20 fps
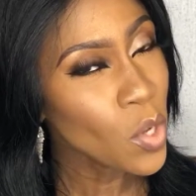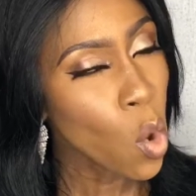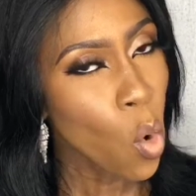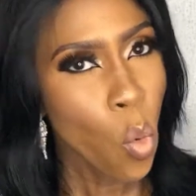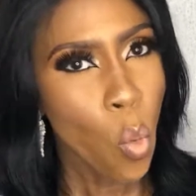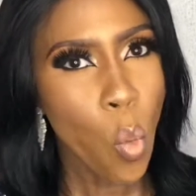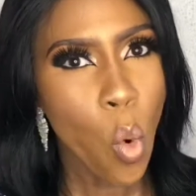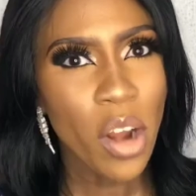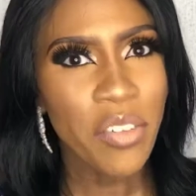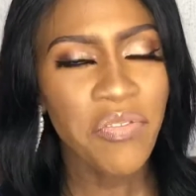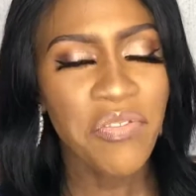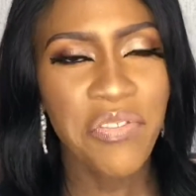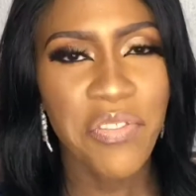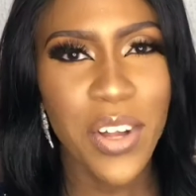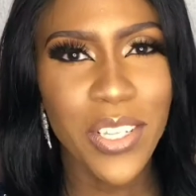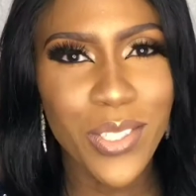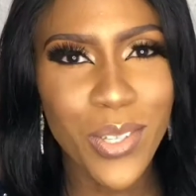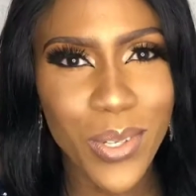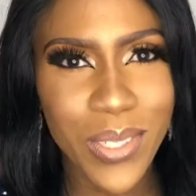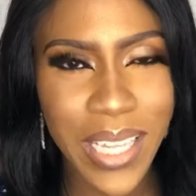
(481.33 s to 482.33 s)
What
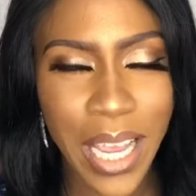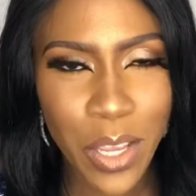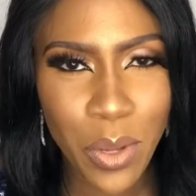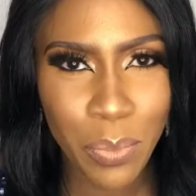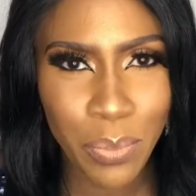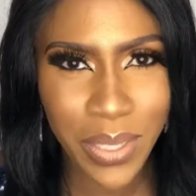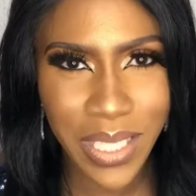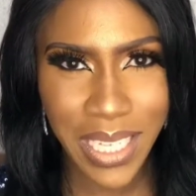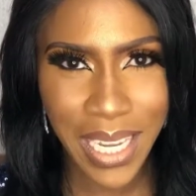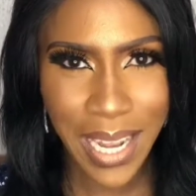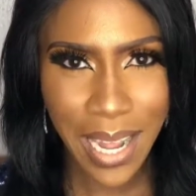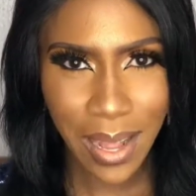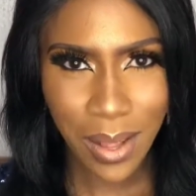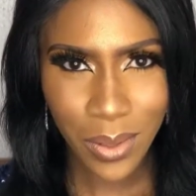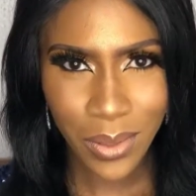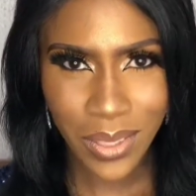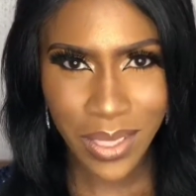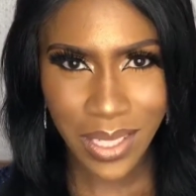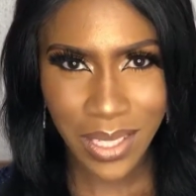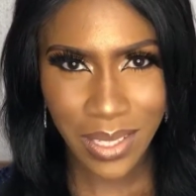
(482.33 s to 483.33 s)
photos are you putting
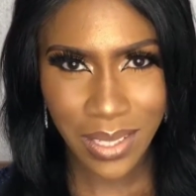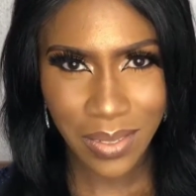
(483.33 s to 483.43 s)
out?